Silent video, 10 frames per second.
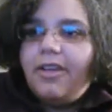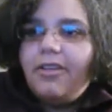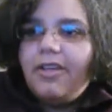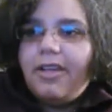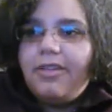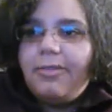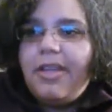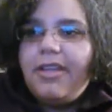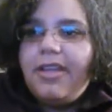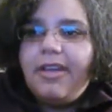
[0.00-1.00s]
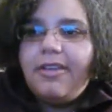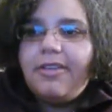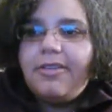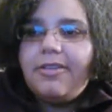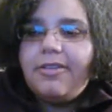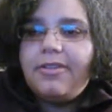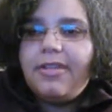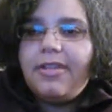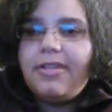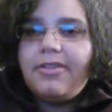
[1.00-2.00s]
And the main character
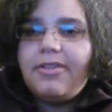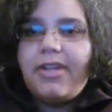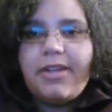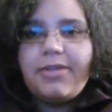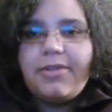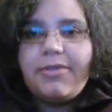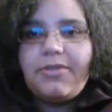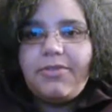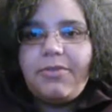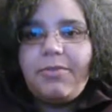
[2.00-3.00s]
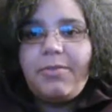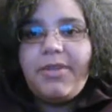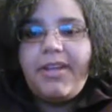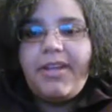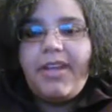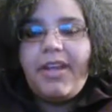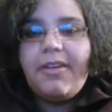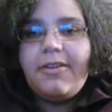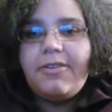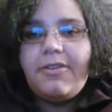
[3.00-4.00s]
is an actress who played a
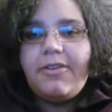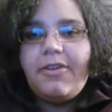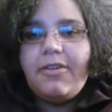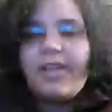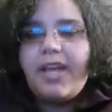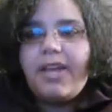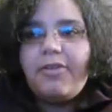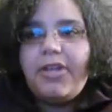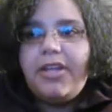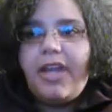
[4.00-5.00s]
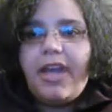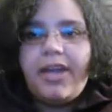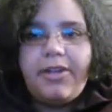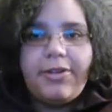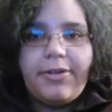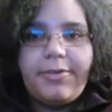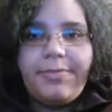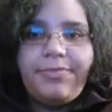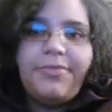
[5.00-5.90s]
character called Irene Adler.